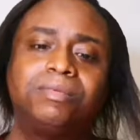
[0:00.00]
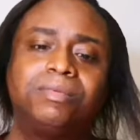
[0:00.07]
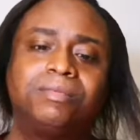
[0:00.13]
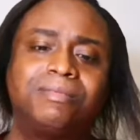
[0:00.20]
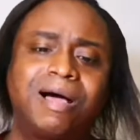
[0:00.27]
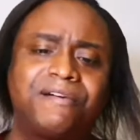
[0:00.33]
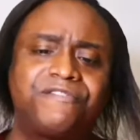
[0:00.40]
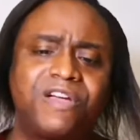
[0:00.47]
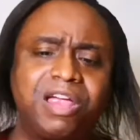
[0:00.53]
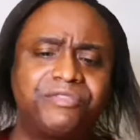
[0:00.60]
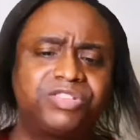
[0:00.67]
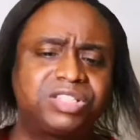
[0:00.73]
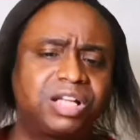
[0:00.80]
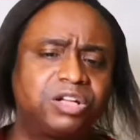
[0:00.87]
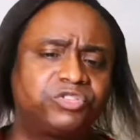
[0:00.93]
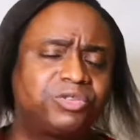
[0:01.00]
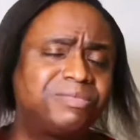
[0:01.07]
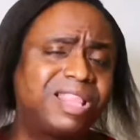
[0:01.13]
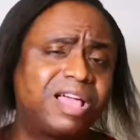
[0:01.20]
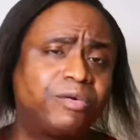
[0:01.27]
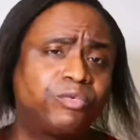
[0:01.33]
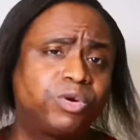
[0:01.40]
My favorite songs from
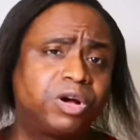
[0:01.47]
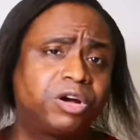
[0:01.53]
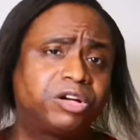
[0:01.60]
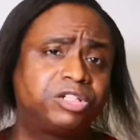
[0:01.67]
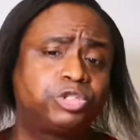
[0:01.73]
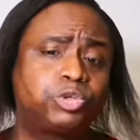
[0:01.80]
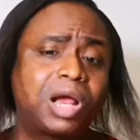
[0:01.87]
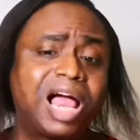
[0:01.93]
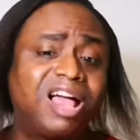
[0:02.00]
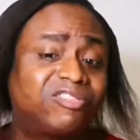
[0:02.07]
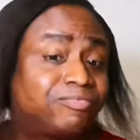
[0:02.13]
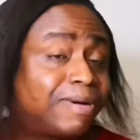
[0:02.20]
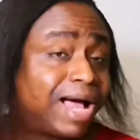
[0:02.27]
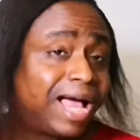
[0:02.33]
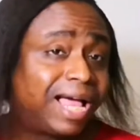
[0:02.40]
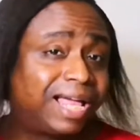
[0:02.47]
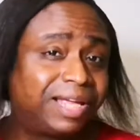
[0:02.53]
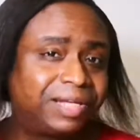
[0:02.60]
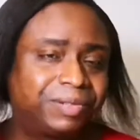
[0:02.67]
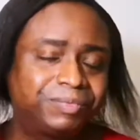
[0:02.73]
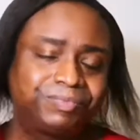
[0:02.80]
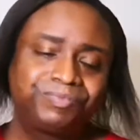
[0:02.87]
that were Drive
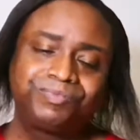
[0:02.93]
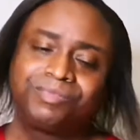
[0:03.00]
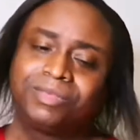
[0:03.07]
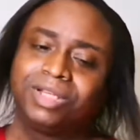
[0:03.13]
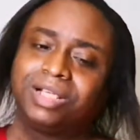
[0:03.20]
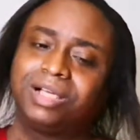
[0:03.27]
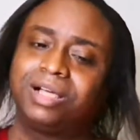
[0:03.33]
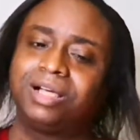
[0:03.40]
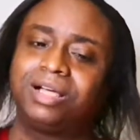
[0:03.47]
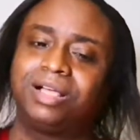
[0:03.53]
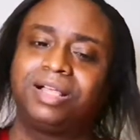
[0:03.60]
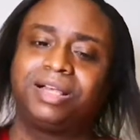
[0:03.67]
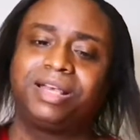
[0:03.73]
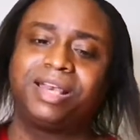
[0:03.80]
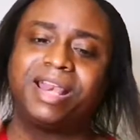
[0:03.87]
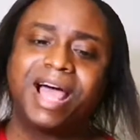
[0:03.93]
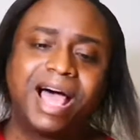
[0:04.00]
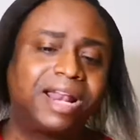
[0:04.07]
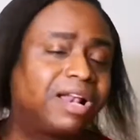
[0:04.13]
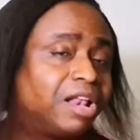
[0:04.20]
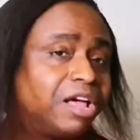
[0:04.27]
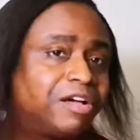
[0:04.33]
By,
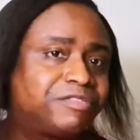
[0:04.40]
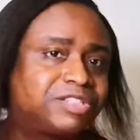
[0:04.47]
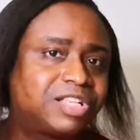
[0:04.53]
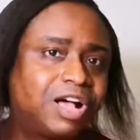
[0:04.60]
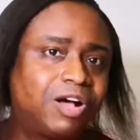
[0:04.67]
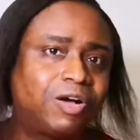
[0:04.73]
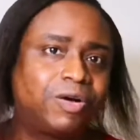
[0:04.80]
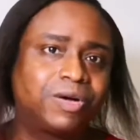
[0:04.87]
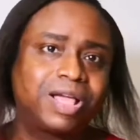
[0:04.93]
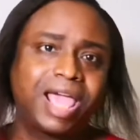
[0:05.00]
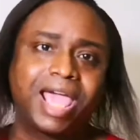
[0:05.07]
Not a Love Song,